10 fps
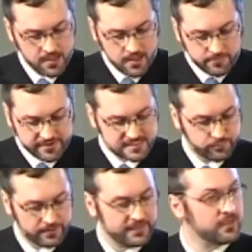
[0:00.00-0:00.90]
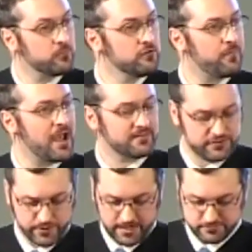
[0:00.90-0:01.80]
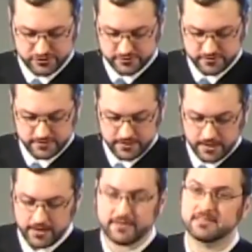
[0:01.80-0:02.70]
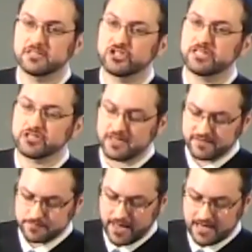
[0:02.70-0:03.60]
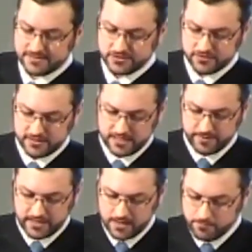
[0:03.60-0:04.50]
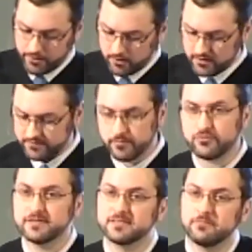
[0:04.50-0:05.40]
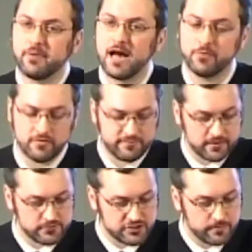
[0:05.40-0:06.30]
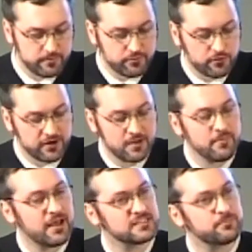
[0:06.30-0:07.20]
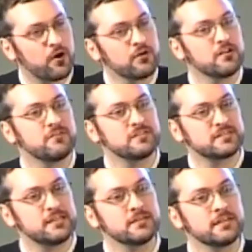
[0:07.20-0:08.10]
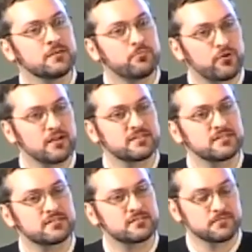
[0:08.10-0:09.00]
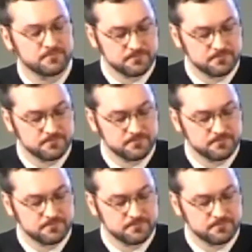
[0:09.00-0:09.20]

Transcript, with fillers: By this point, he had moved back to New Hampshire, and at the suggestion of his pastor, he became part of a prison Bible fellowship program as part of his healing process.